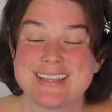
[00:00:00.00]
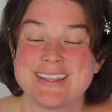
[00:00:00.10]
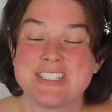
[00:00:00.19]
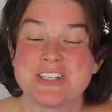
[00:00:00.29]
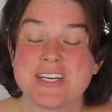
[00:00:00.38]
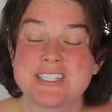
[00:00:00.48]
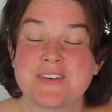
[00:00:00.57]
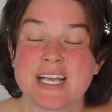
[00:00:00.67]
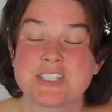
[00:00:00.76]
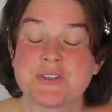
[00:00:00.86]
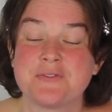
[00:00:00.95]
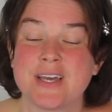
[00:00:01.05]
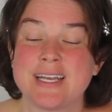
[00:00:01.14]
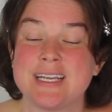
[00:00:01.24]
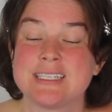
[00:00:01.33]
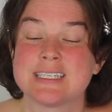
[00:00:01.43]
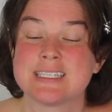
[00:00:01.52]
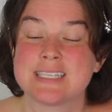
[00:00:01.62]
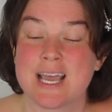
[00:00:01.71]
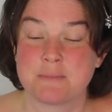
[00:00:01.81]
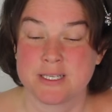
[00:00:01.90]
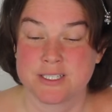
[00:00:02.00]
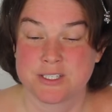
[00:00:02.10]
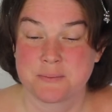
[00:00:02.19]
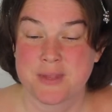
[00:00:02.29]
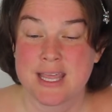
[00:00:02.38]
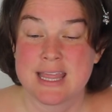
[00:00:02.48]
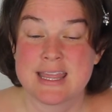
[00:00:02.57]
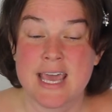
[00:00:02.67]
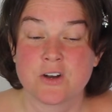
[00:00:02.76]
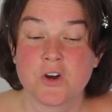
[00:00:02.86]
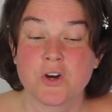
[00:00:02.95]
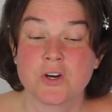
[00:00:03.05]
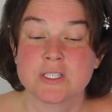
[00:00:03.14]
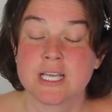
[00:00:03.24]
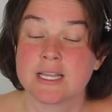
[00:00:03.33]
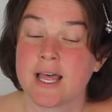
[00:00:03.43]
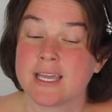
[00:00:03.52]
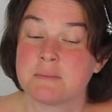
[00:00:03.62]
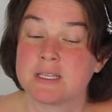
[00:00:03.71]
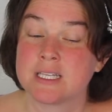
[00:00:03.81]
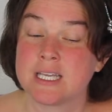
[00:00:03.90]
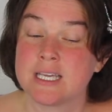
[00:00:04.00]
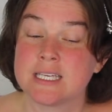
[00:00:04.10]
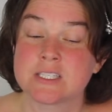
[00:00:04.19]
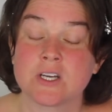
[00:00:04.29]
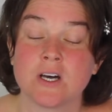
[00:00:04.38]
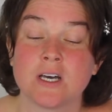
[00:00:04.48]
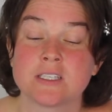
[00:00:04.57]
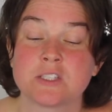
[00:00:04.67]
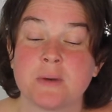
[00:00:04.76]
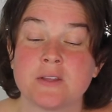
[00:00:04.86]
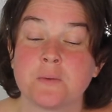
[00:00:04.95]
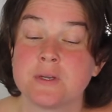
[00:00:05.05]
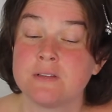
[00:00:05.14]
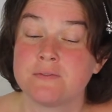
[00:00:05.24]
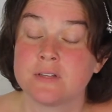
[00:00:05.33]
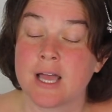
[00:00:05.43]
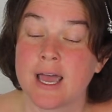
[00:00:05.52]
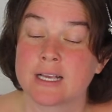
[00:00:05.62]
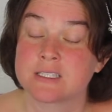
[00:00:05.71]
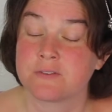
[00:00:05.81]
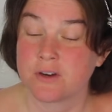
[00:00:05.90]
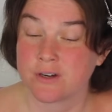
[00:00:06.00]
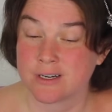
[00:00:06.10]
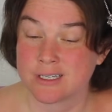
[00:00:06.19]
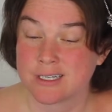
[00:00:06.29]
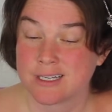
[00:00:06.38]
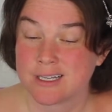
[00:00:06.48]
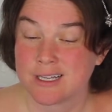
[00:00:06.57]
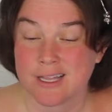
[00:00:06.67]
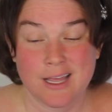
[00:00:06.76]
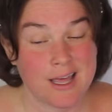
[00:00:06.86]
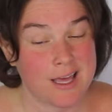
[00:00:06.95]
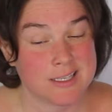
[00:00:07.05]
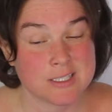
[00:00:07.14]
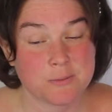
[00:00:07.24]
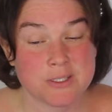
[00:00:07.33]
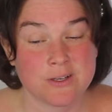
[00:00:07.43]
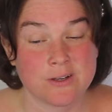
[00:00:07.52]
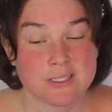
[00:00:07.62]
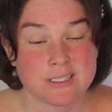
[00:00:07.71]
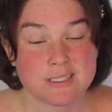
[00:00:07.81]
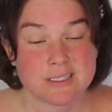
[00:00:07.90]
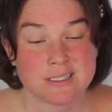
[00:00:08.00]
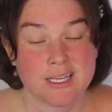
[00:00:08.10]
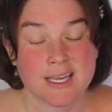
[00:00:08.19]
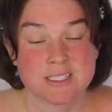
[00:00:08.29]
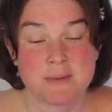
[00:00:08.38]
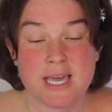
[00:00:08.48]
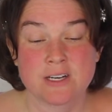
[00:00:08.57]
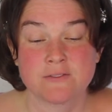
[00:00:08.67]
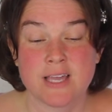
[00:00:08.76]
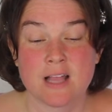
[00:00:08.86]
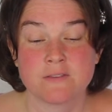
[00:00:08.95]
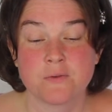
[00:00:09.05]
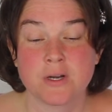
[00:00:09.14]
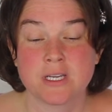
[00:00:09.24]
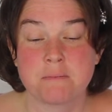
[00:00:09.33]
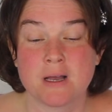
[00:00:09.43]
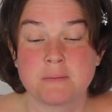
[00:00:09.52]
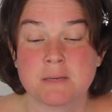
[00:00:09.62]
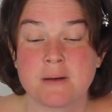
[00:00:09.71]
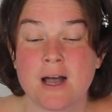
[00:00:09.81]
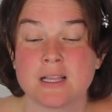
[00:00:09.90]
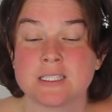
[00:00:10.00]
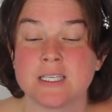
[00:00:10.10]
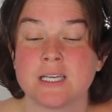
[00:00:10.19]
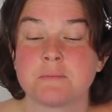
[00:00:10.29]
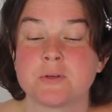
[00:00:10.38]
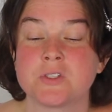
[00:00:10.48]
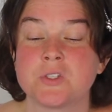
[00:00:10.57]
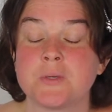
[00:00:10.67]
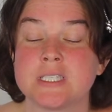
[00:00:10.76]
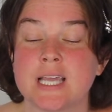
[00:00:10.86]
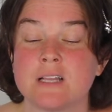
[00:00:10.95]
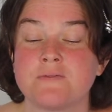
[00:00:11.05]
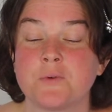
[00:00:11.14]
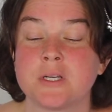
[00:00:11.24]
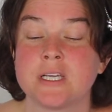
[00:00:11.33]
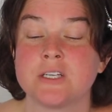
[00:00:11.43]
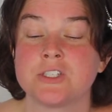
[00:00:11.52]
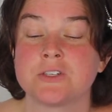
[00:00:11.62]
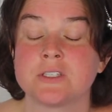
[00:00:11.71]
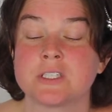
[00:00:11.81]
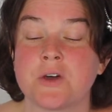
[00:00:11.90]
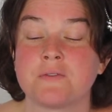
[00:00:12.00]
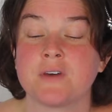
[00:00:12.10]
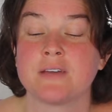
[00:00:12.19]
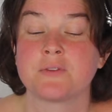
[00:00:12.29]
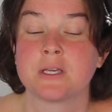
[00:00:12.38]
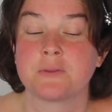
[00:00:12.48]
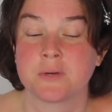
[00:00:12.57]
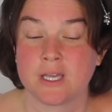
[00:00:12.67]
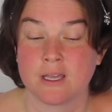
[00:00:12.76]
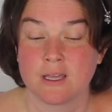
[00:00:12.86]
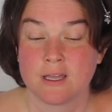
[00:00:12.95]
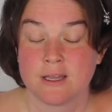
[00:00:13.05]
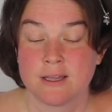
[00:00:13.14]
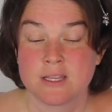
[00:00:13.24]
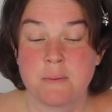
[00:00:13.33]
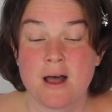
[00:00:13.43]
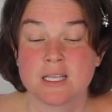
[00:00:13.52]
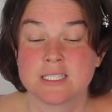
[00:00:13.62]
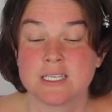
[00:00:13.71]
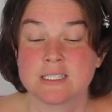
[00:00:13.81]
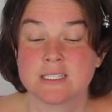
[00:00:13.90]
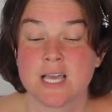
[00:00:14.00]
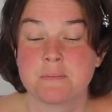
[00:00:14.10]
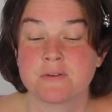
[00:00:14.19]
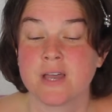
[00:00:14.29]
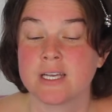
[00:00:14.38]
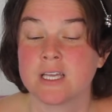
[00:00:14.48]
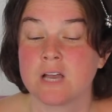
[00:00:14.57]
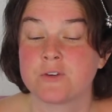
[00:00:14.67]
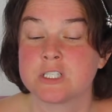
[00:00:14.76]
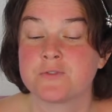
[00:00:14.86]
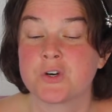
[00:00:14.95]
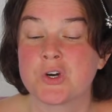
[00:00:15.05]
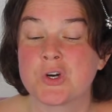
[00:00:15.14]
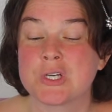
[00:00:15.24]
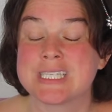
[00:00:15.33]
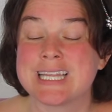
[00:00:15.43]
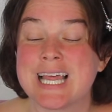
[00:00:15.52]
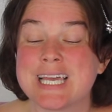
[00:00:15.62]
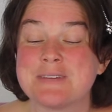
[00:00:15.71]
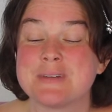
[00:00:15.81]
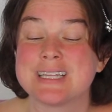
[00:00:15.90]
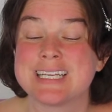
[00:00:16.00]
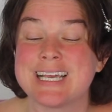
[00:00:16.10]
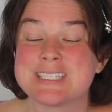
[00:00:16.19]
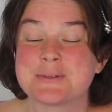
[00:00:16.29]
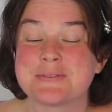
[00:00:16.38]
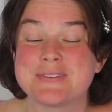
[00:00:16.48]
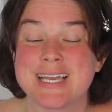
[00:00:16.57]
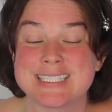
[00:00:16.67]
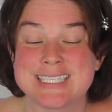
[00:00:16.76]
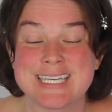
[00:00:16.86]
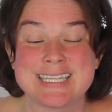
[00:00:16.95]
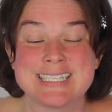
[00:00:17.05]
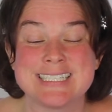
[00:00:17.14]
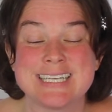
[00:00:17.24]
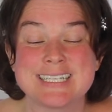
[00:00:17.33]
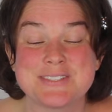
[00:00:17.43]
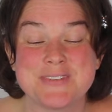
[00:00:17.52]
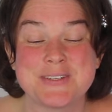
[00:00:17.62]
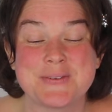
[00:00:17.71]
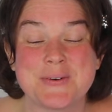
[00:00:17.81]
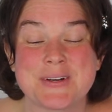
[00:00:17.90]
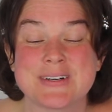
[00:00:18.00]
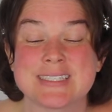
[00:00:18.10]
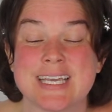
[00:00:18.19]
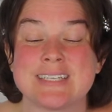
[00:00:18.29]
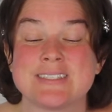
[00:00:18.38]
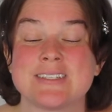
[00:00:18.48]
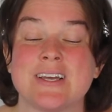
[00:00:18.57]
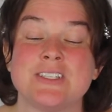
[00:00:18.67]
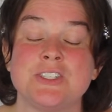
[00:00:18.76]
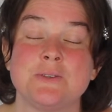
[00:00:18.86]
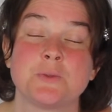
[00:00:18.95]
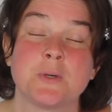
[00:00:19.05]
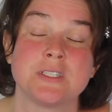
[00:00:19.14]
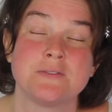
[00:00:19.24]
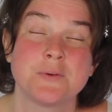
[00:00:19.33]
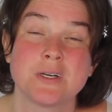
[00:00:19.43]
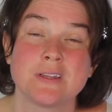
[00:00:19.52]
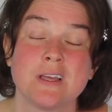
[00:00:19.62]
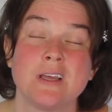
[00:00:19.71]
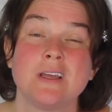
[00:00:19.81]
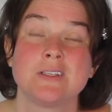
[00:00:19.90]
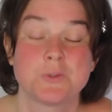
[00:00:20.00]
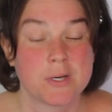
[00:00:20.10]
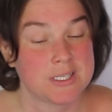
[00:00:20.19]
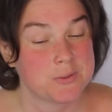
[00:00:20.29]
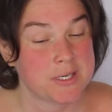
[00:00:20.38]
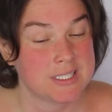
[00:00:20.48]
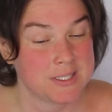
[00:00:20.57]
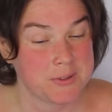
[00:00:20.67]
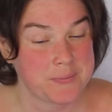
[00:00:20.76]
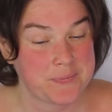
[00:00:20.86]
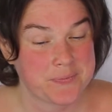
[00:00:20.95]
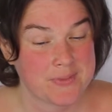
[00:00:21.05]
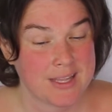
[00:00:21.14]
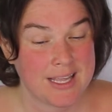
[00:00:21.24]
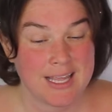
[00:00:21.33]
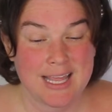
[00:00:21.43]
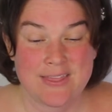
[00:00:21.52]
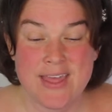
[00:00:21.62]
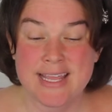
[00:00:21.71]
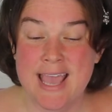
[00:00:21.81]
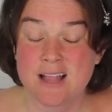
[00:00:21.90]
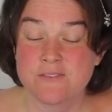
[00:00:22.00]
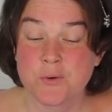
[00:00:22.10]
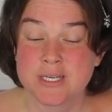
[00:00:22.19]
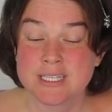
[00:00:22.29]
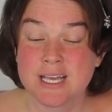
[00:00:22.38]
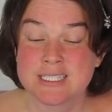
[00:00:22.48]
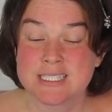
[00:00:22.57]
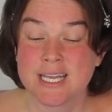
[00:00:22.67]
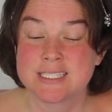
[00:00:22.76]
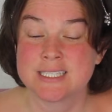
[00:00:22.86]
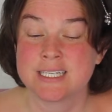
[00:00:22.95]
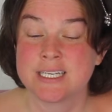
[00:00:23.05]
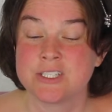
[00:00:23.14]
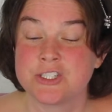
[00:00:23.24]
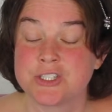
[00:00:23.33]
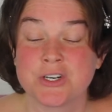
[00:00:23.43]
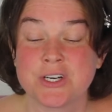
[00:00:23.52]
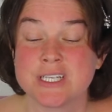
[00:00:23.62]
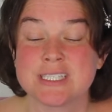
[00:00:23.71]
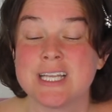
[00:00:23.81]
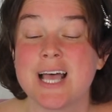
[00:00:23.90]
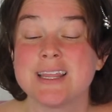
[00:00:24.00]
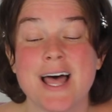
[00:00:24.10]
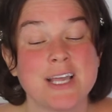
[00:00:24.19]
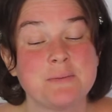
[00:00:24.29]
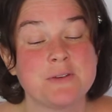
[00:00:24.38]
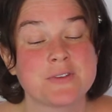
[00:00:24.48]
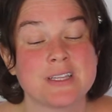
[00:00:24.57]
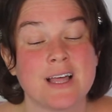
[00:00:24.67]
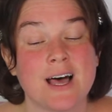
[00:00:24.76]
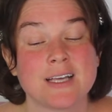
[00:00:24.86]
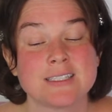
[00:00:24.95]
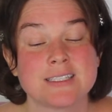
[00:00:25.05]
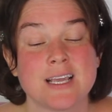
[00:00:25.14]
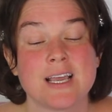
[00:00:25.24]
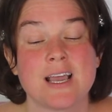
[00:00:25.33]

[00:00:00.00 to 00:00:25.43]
The jury's factual findings established that Heard's liability is caused by the willful acts of Heard. As a result, as a matter of California public policy and pursuant to California Insurance Code 533, the policy does not provide coverage for Heard's liability as reflected in the judgment orders entered on June 24, 2022 that California law states that an insurer is not liable for the loss